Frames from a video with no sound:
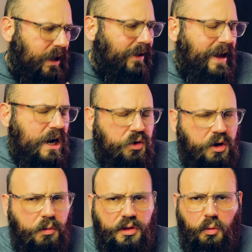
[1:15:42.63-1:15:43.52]
And it's
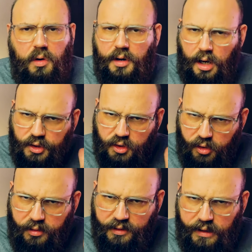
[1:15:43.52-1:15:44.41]
actually with the word
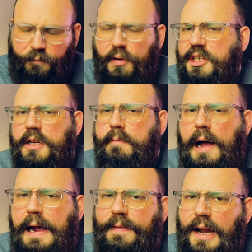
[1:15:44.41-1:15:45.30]
uncertainty fresh in
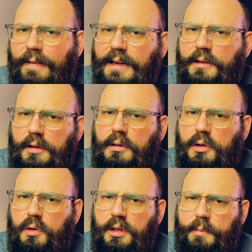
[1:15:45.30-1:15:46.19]
mind that I'd like to
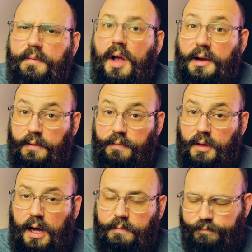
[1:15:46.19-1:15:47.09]
conclude with a provocative
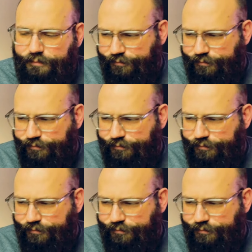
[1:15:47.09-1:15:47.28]
thought.